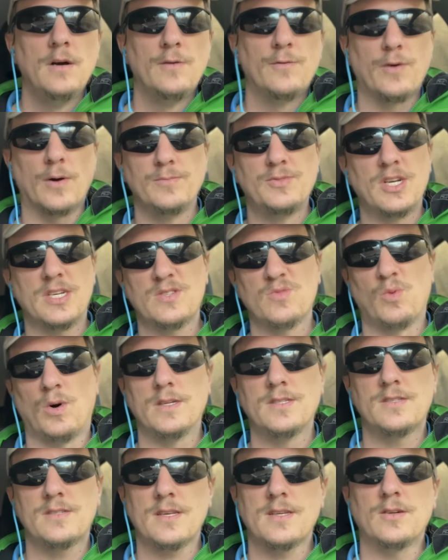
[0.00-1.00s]
from just
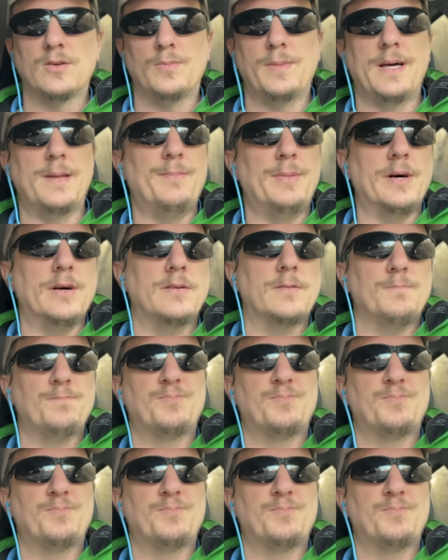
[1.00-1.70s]
one single bed bug.